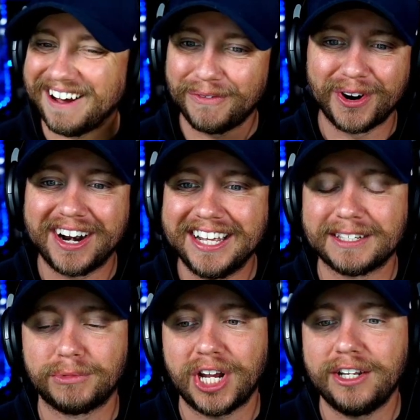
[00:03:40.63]
we're going to need
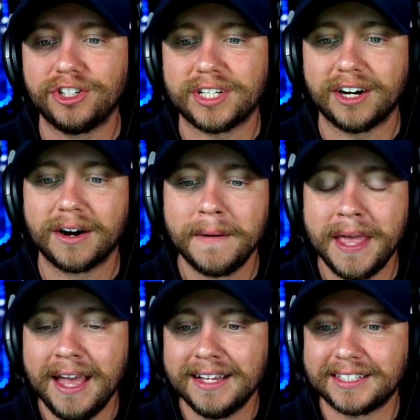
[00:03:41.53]
some changes here.
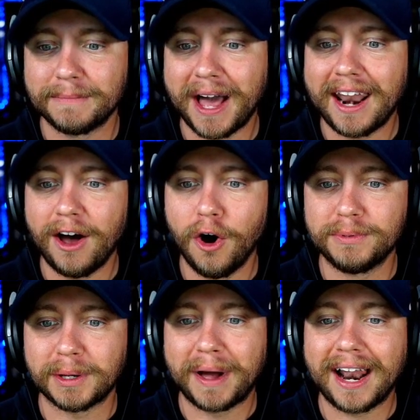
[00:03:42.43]
Some kind of
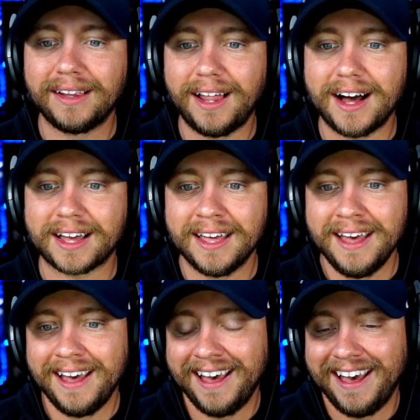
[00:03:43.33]
hope, some kind of luck.
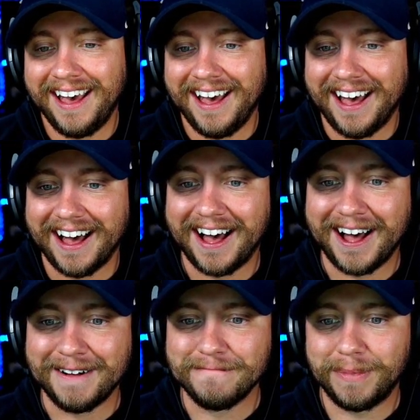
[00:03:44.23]

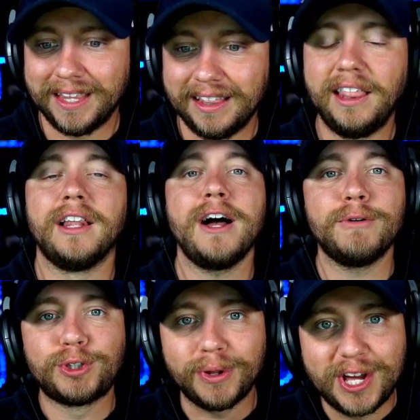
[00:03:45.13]
Um, the luck
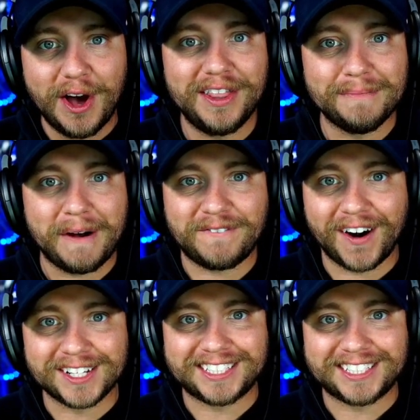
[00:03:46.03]
was really good in my first